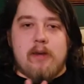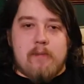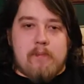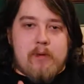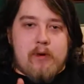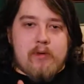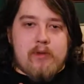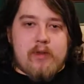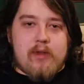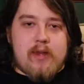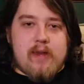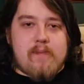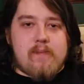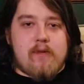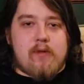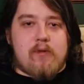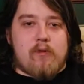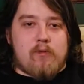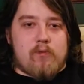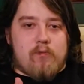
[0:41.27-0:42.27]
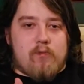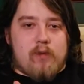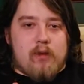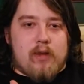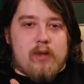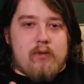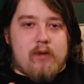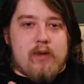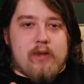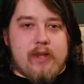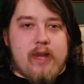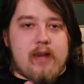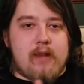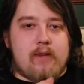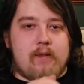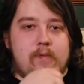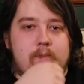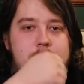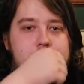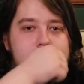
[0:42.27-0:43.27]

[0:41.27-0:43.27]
Both of them, really well done.